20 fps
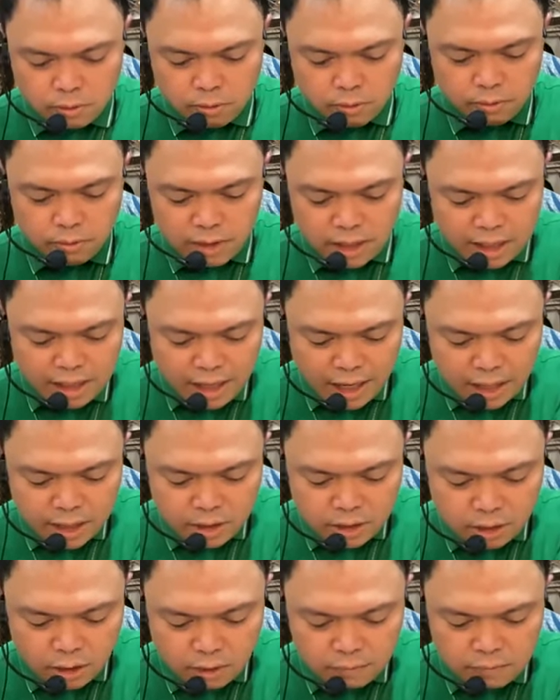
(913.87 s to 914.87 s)
through the
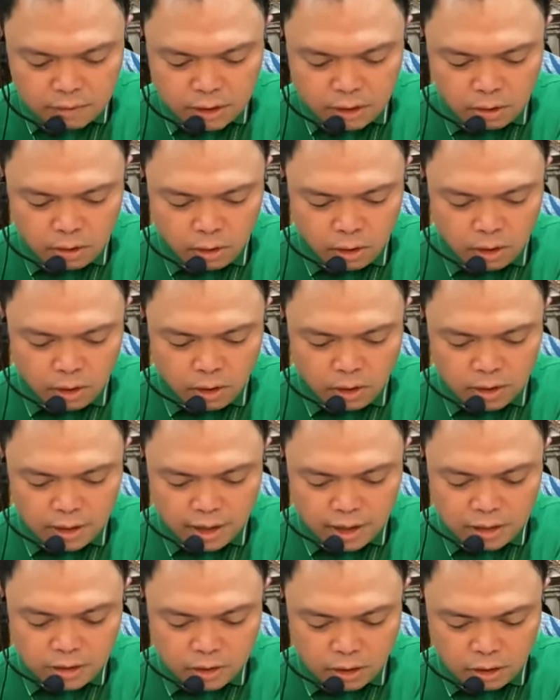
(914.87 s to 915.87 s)
letter of the
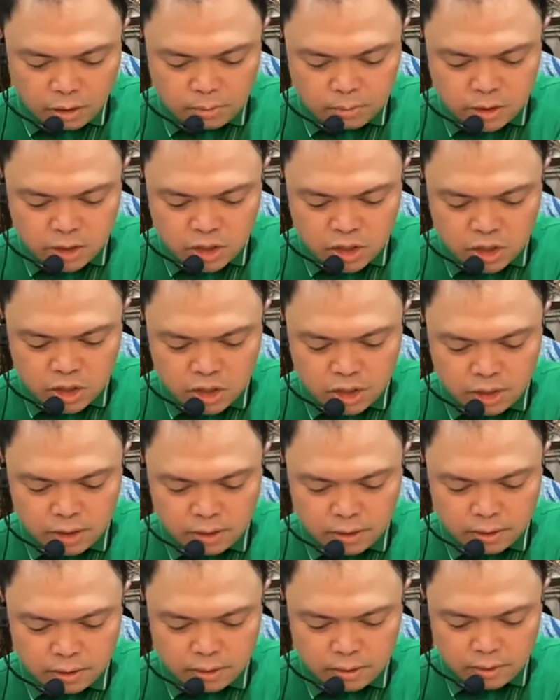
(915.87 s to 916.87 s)
law and
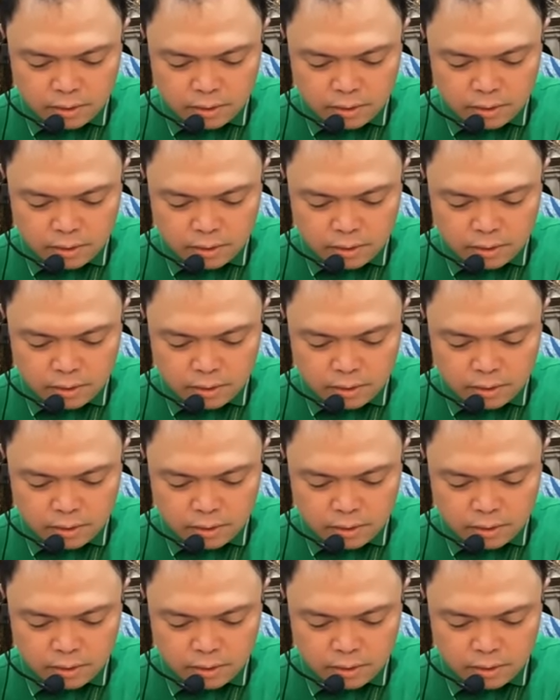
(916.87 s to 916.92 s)
circumcision,